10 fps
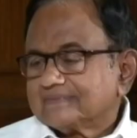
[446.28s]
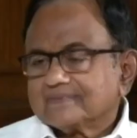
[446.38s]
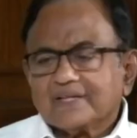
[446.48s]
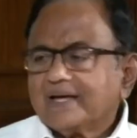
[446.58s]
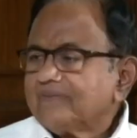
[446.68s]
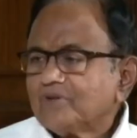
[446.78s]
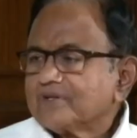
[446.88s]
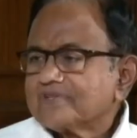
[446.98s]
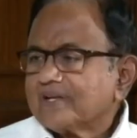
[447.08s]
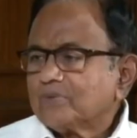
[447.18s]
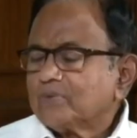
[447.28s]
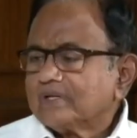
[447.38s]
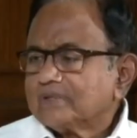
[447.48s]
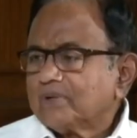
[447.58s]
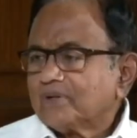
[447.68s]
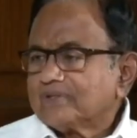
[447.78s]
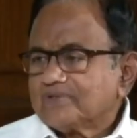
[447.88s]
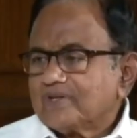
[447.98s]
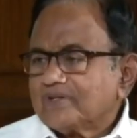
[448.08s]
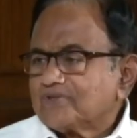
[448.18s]
I have not said a word about the
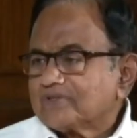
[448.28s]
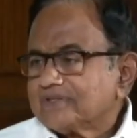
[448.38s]
judge.